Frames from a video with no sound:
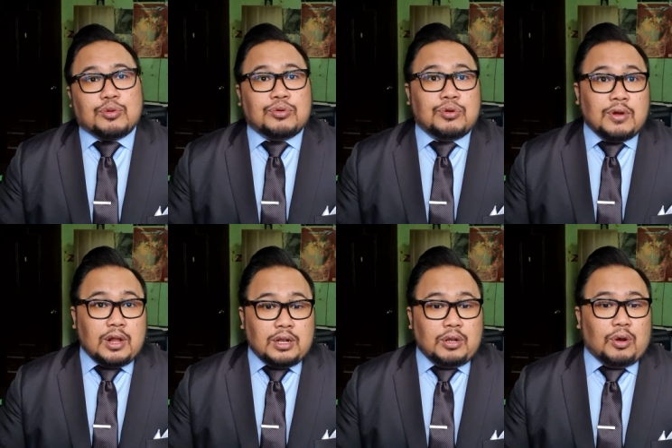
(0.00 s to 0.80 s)
to
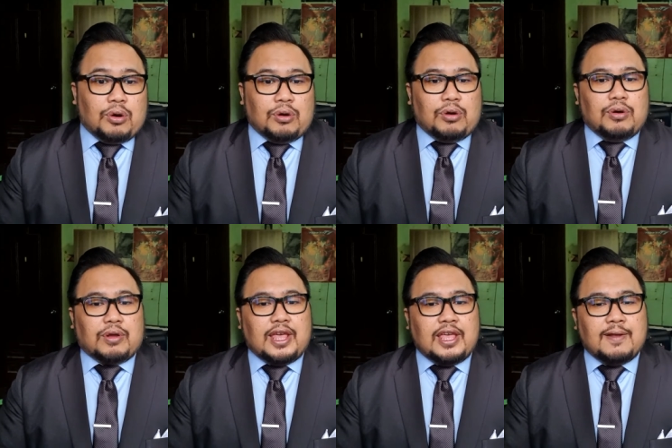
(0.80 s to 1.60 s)
law,
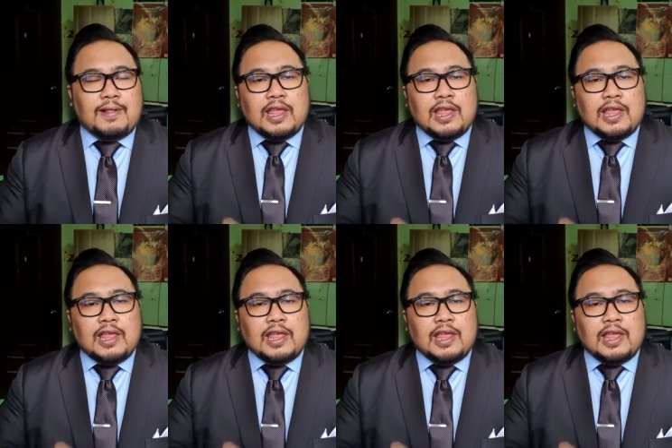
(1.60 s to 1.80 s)
okay?